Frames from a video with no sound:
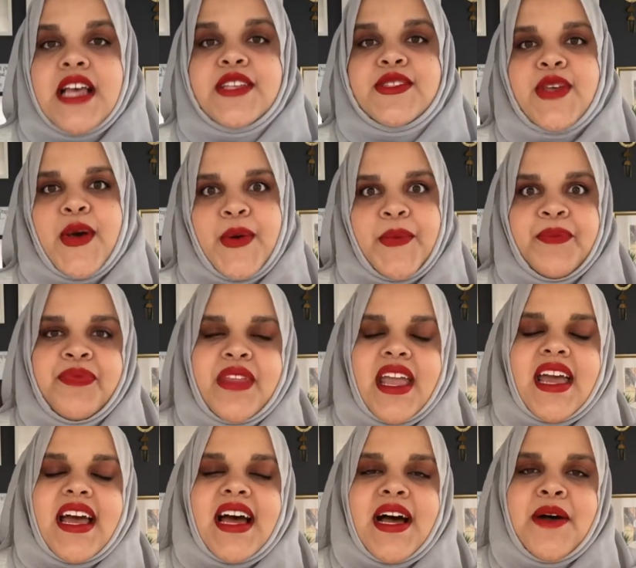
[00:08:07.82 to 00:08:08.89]
So
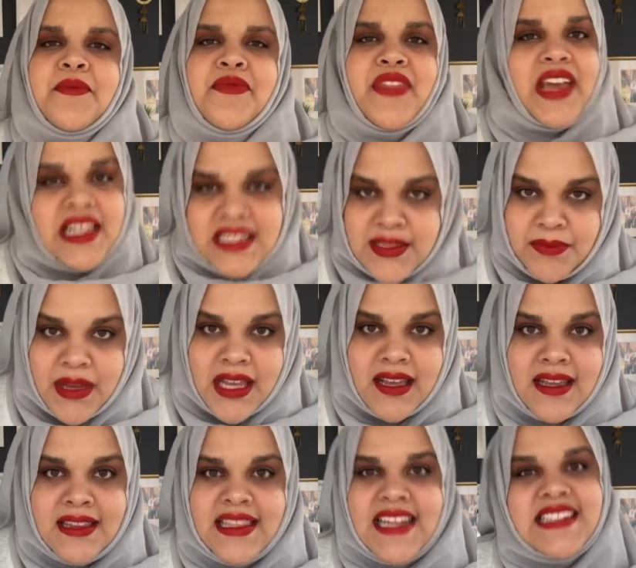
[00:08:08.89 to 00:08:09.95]
that's
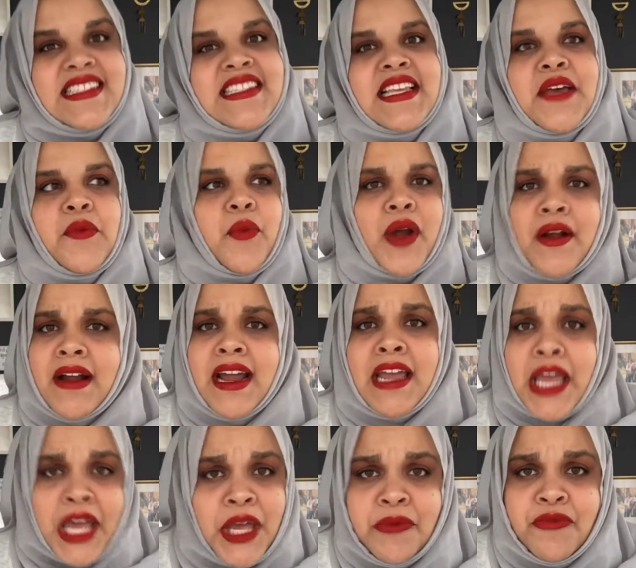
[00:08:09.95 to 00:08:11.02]
me. That's where I
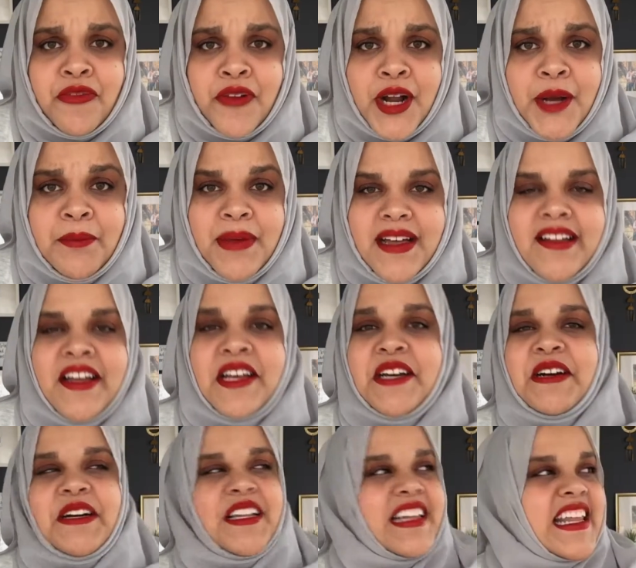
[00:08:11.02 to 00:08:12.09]
came from.
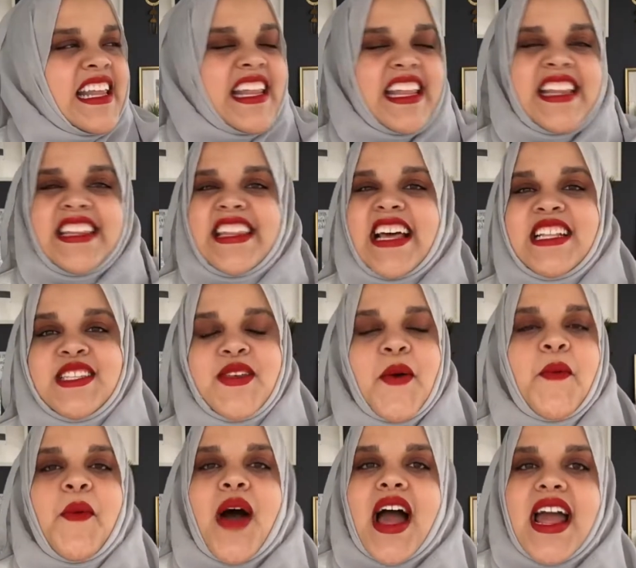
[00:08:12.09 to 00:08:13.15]
That's
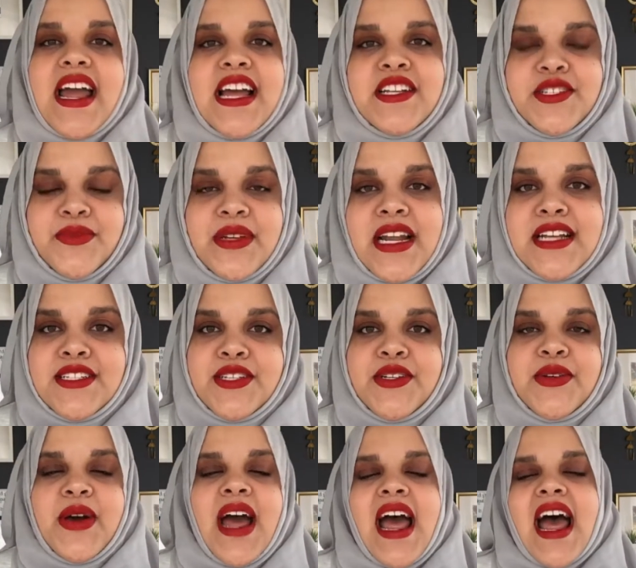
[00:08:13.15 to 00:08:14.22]
why I do what I
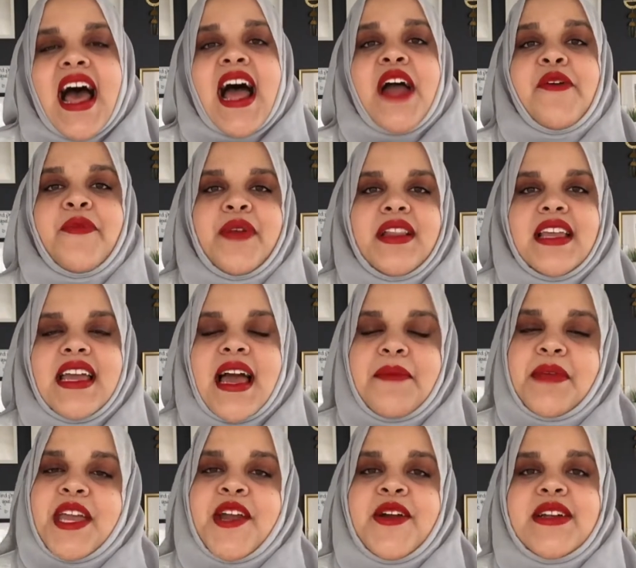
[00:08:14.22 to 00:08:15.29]
do.
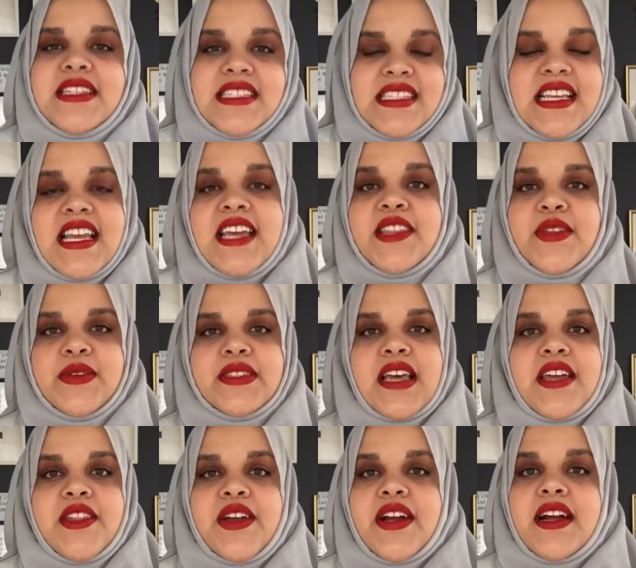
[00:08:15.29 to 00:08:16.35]
I'm here to see those
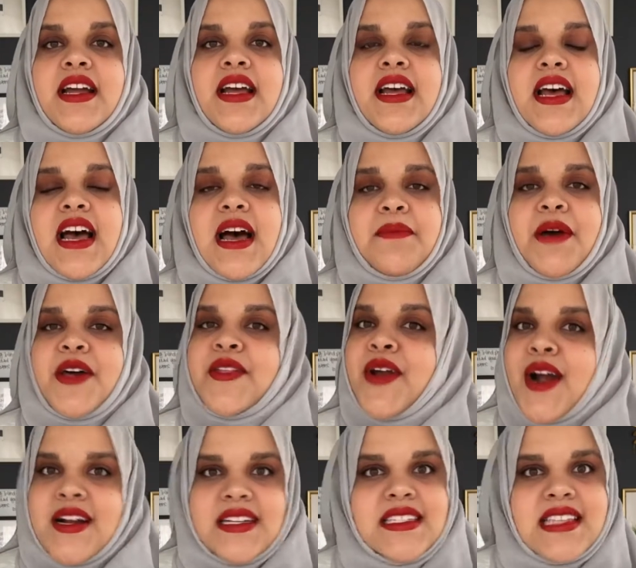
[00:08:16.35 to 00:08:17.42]
other
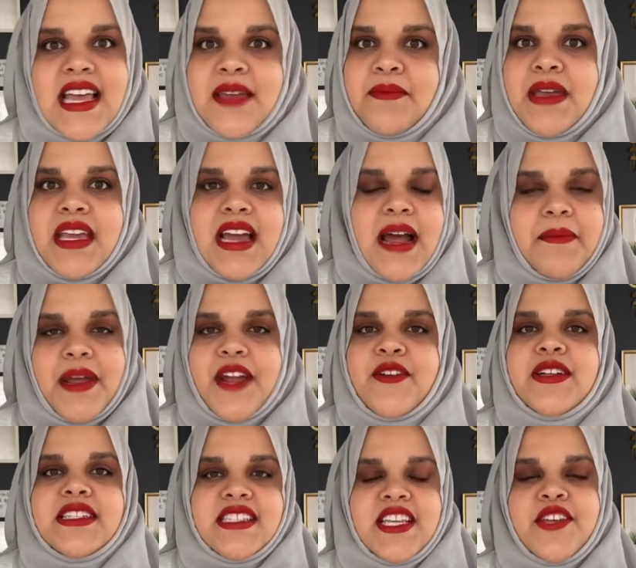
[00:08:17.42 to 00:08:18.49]
artists like me. I'm here
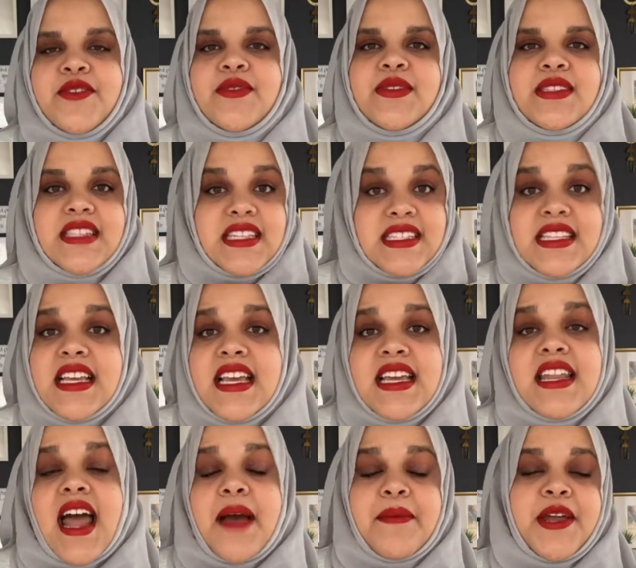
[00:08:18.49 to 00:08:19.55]
to see you
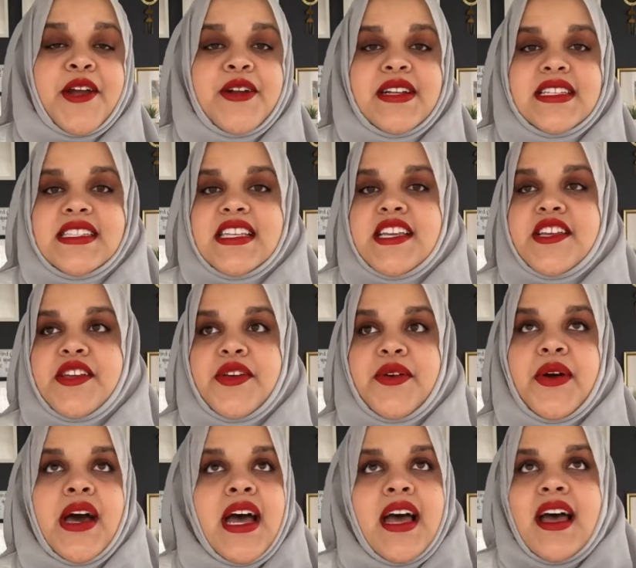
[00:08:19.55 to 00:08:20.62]
succeed. I'm here to see you